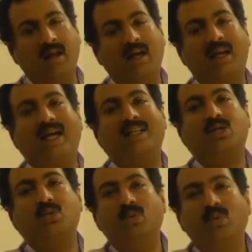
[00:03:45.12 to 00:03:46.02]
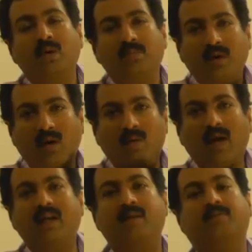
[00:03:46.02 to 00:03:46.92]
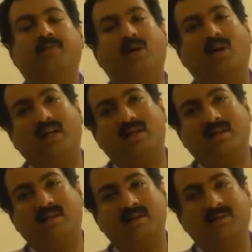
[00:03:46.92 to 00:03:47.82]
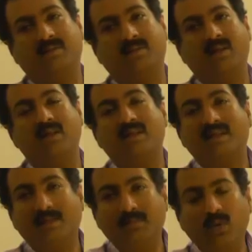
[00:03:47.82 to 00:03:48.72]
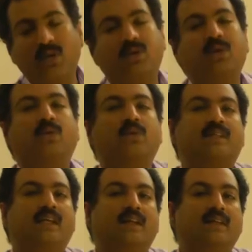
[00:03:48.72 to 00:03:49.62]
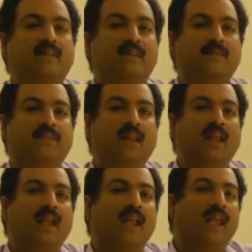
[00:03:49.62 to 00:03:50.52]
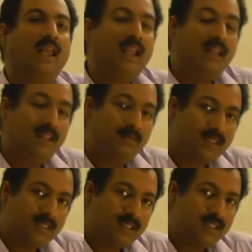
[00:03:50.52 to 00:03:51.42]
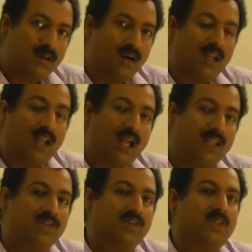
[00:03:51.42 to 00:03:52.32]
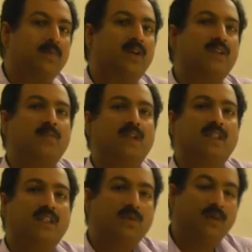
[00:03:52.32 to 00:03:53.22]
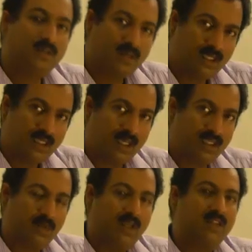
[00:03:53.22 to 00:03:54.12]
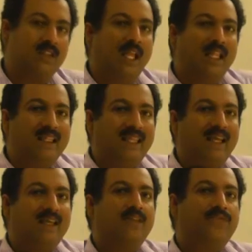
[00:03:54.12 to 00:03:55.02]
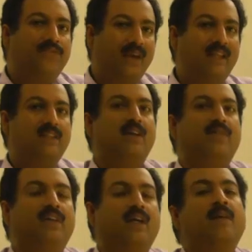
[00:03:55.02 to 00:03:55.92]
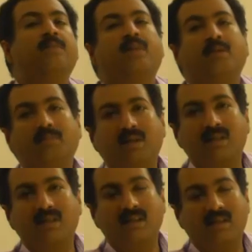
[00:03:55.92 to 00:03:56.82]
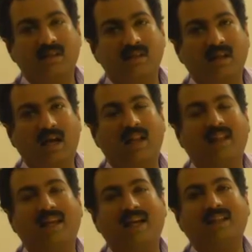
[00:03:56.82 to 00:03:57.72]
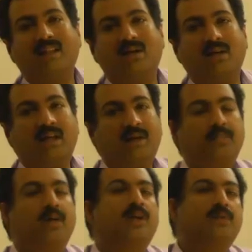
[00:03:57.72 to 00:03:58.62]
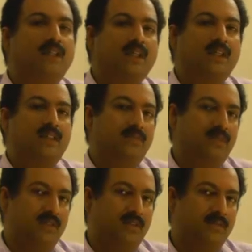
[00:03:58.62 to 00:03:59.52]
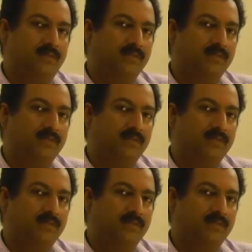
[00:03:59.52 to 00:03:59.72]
It has to provide products, support to the wholesalers. Again, the business has got a large responsibility towards retailers because they are the face of the business and they are the contact point with the customers.